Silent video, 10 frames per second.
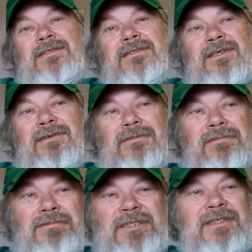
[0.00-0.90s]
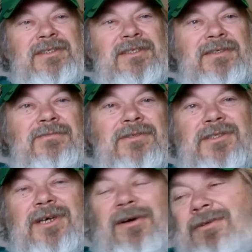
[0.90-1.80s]
So, because there
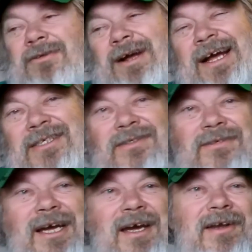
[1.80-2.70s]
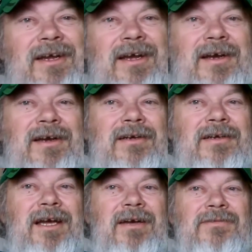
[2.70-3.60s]
was tall grass around there,
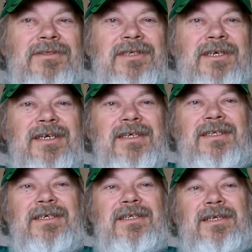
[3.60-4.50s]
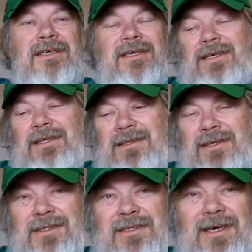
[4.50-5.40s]
and I was thinking that
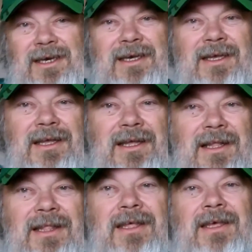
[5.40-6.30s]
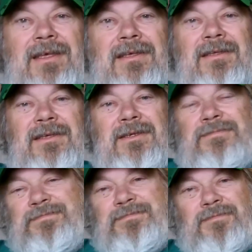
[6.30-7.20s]
that uh, that
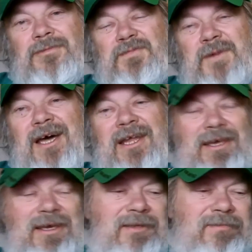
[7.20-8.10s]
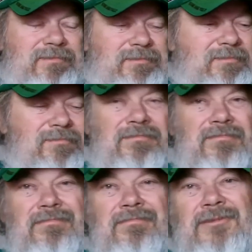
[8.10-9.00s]
Spotty could
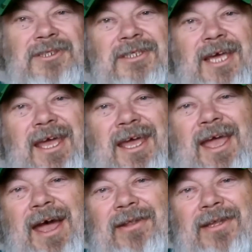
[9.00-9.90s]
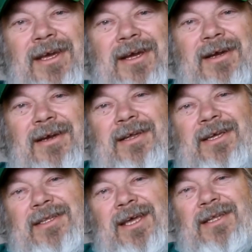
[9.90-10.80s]
just hang out there and
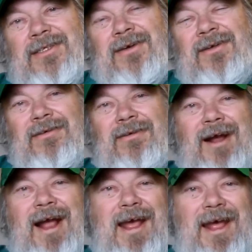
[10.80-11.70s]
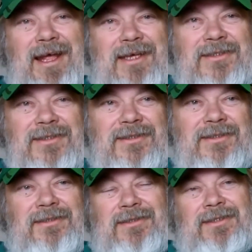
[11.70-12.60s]
eat that tall grass,
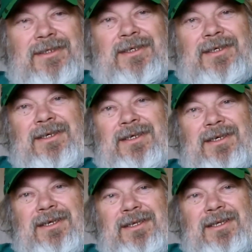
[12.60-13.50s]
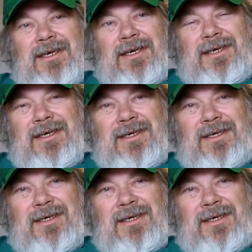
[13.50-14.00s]
and, and uh,